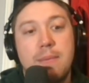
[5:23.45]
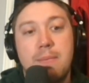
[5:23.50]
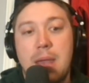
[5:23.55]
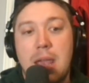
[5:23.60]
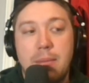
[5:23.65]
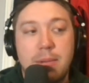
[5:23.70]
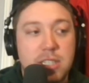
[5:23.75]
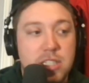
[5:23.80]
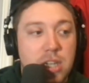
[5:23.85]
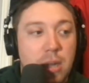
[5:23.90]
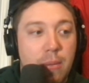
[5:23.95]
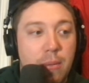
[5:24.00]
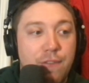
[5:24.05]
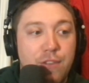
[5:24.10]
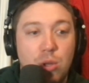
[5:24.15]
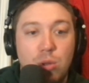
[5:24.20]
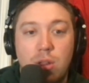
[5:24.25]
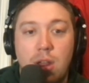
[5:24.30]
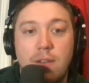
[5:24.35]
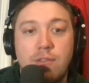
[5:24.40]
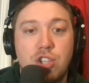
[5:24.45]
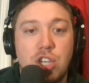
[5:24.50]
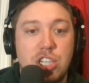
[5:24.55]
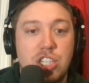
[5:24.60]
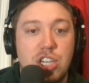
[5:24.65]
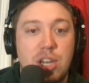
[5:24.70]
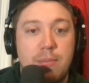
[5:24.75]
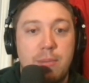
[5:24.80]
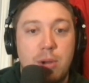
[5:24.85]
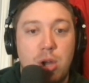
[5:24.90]
Maybe some of you love
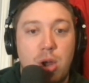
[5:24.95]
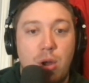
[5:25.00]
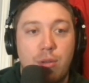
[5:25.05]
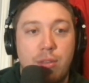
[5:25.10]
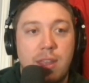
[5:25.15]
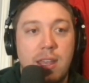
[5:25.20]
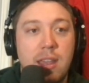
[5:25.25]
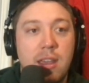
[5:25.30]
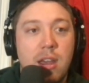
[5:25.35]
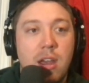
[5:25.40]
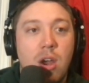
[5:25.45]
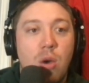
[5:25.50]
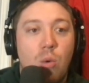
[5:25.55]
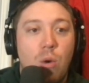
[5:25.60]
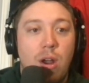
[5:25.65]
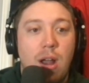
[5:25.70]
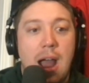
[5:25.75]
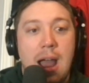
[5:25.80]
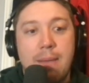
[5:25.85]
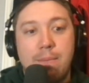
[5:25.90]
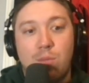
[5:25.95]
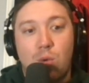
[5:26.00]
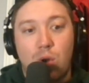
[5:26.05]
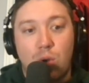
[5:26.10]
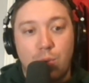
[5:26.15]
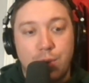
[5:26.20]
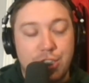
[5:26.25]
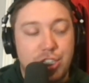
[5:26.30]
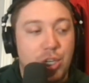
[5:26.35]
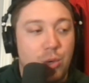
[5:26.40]
JJ McCarthy, where I'm
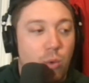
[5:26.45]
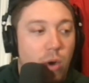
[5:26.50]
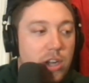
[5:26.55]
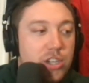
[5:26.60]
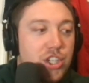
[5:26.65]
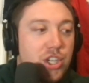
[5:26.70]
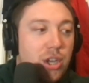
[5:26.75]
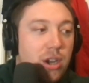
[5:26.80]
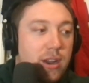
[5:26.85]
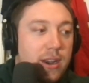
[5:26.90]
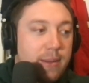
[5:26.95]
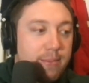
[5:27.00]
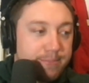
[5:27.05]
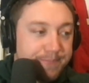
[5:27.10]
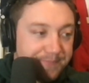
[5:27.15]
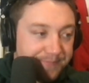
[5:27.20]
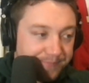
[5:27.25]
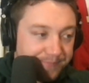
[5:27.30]
more wishy-washy on him.